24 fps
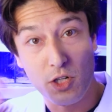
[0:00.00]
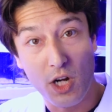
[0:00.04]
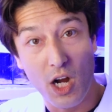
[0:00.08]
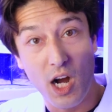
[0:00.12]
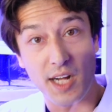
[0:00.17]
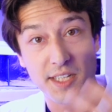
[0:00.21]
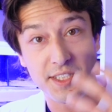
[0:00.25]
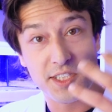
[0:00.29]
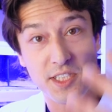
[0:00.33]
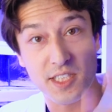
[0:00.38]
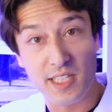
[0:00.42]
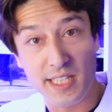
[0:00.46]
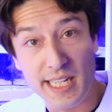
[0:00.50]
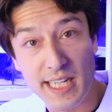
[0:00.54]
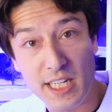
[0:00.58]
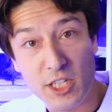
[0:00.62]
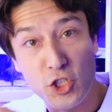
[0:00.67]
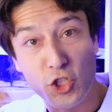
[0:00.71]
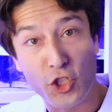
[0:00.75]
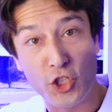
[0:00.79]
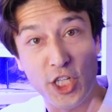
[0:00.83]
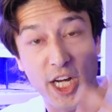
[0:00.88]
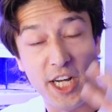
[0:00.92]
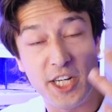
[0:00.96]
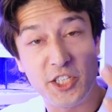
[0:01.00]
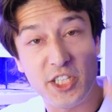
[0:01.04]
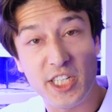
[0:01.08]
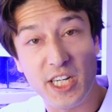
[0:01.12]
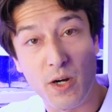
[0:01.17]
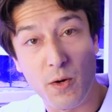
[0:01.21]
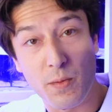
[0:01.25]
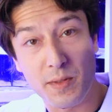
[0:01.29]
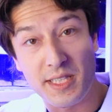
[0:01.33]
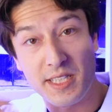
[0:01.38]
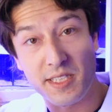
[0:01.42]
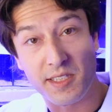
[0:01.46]
constantly
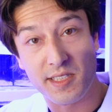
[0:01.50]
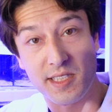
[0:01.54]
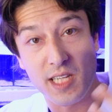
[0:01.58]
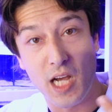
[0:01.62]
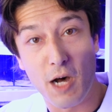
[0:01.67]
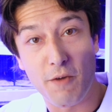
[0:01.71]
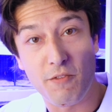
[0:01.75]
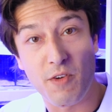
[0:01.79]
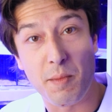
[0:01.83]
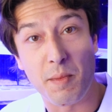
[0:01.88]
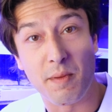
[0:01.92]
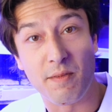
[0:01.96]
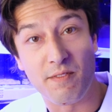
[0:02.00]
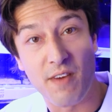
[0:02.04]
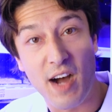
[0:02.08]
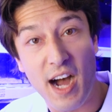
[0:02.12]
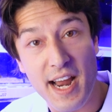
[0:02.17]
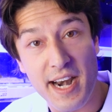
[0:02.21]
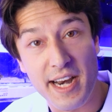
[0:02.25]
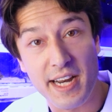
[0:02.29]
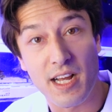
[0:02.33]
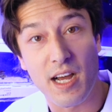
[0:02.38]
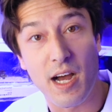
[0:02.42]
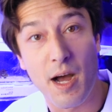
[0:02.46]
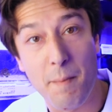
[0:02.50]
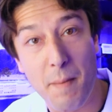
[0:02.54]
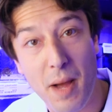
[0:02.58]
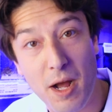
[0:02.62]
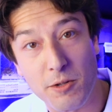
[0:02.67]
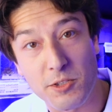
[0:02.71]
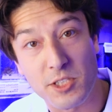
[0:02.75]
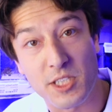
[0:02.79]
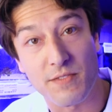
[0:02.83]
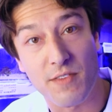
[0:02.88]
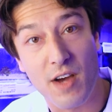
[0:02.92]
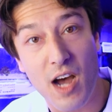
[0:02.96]
exchanging it with itself and providing
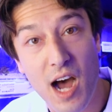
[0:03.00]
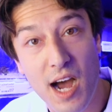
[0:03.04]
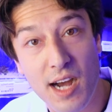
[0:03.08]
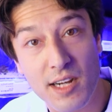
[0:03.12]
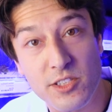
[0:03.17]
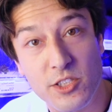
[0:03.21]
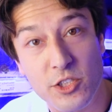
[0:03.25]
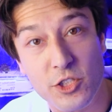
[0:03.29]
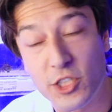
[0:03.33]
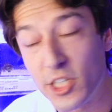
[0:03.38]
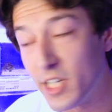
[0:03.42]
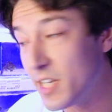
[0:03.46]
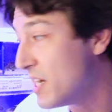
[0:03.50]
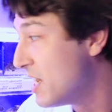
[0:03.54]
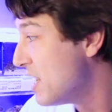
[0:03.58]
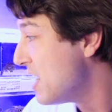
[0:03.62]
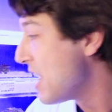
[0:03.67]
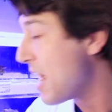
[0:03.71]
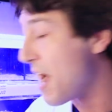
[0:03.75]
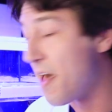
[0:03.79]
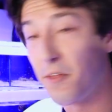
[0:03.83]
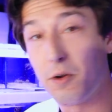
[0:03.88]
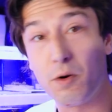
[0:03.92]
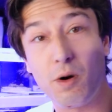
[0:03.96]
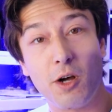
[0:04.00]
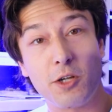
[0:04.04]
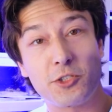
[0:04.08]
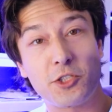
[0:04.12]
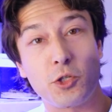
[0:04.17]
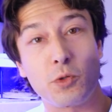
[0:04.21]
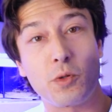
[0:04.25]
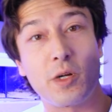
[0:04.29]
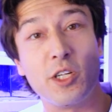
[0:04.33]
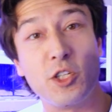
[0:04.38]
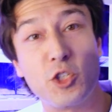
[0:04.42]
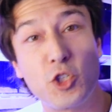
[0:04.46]
amounts of oxygen, and they're
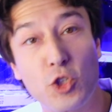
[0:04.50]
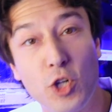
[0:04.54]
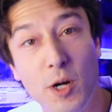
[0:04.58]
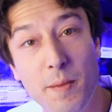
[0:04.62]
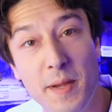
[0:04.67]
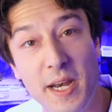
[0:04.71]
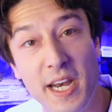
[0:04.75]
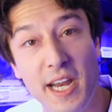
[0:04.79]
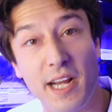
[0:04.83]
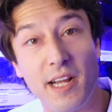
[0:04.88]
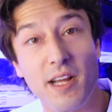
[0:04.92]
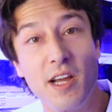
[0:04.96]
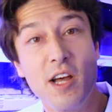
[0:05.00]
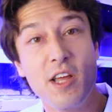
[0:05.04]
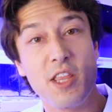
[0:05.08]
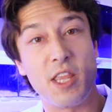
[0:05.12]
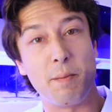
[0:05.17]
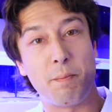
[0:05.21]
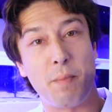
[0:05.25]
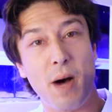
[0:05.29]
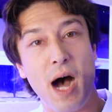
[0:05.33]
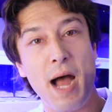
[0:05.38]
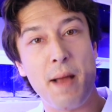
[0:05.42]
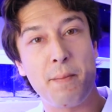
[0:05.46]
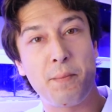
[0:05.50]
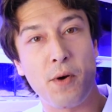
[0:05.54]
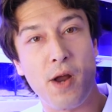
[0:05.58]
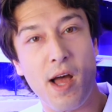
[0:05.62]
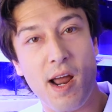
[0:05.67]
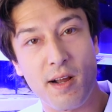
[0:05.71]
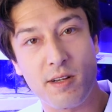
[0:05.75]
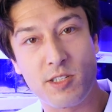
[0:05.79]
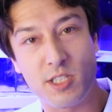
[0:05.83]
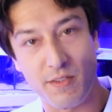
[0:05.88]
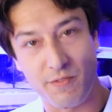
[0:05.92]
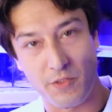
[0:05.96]
also contributing the
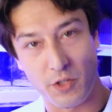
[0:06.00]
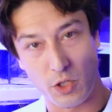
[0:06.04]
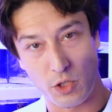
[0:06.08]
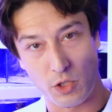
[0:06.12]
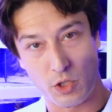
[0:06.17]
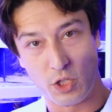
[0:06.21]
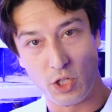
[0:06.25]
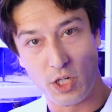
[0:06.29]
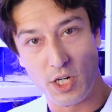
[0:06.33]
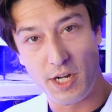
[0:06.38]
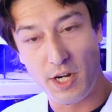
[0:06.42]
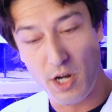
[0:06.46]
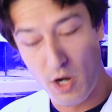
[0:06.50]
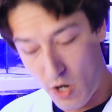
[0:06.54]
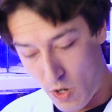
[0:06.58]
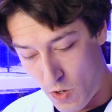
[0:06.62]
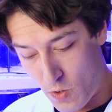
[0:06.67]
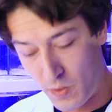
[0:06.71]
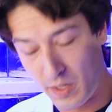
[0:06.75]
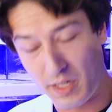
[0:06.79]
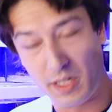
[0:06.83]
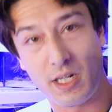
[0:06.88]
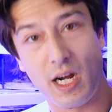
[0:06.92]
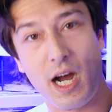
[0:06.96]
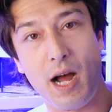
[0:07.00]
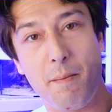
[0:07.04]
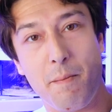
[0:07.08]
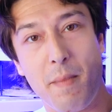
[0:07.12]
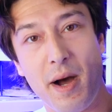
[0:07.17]
byproducts of their good own gut